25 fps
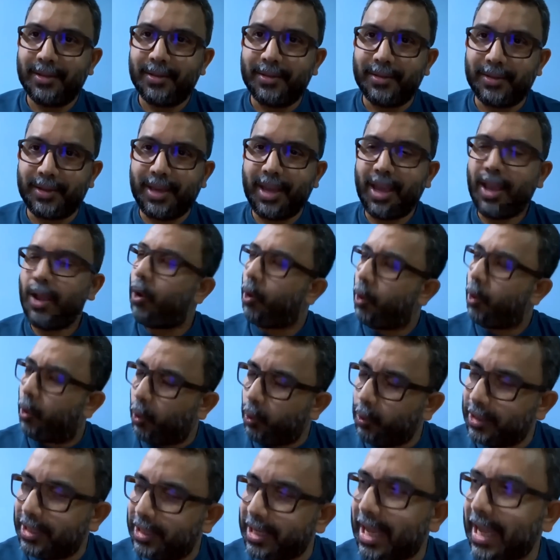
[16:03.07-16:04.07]
Okay?
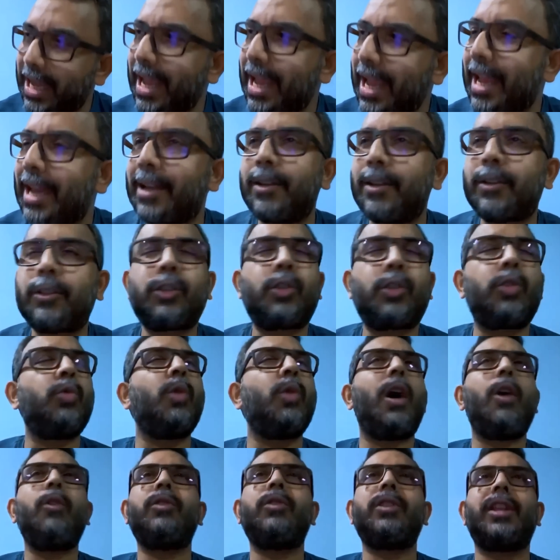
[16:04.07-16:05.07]
Hold your hand
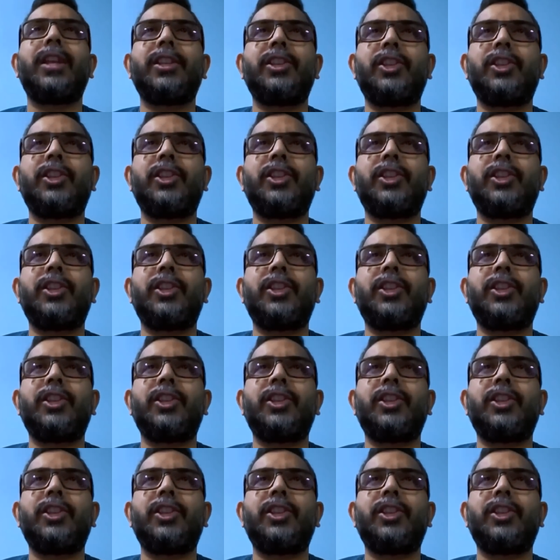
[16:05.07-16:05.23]
throughout their